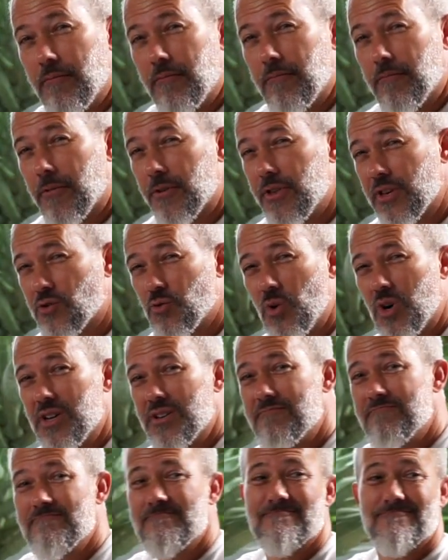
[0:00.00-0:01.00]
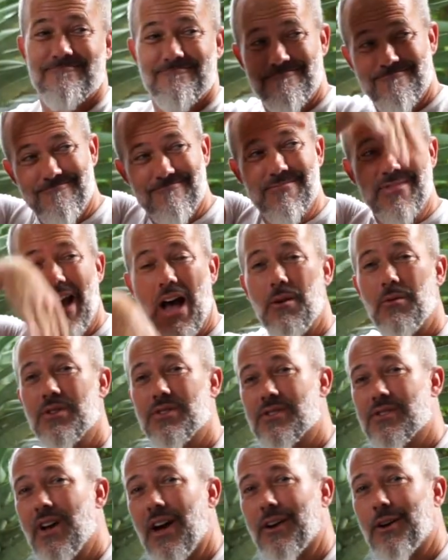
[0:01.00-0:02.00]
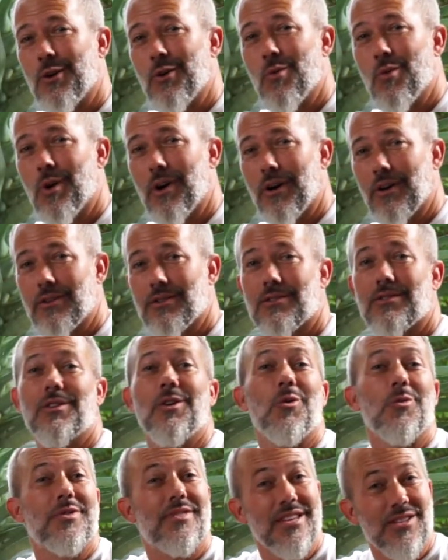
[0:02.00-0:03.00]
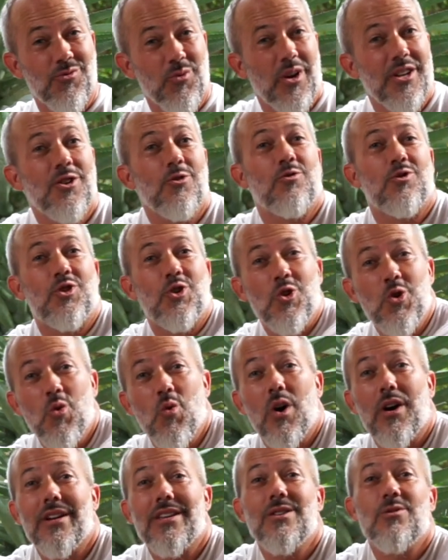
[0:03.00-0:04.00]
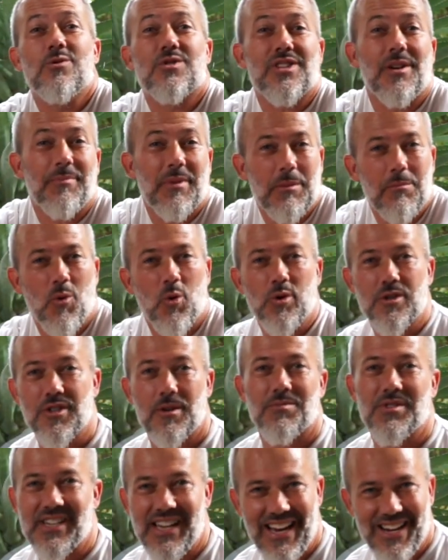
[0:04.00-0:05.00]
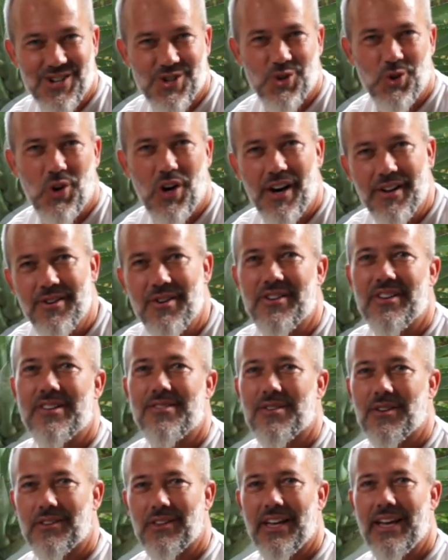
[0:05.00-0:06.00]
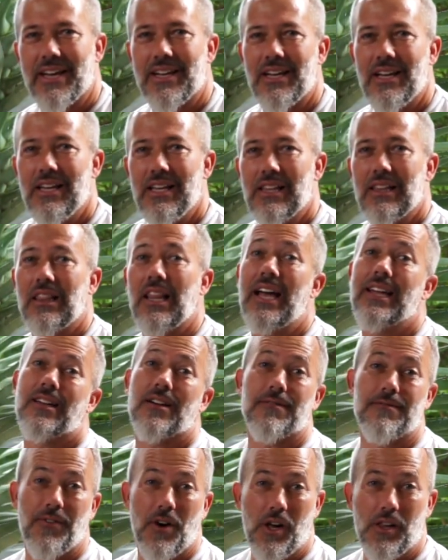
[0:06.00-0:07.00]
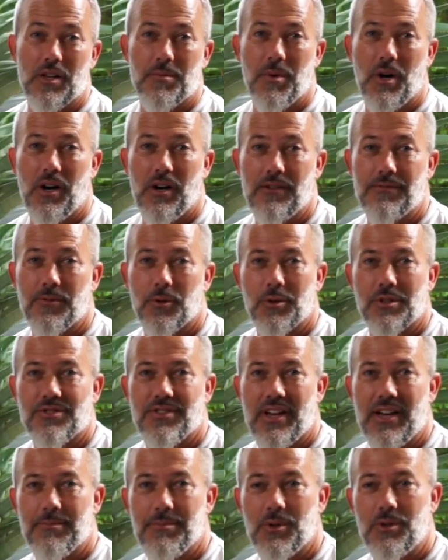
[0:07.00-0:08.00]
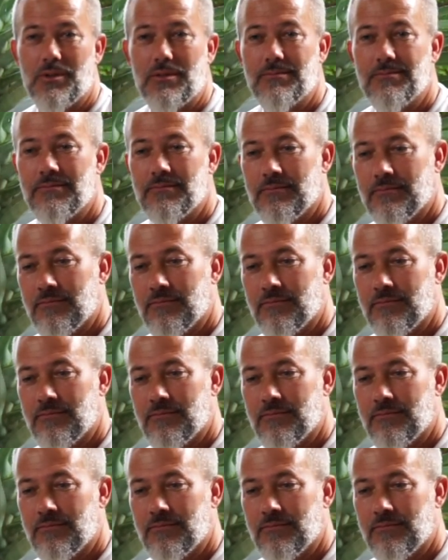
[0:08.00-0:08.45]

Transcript: For this one, that one's not going to work. So with this one, you do want to use something more substantial underneath your leg, like a volleyball, for example.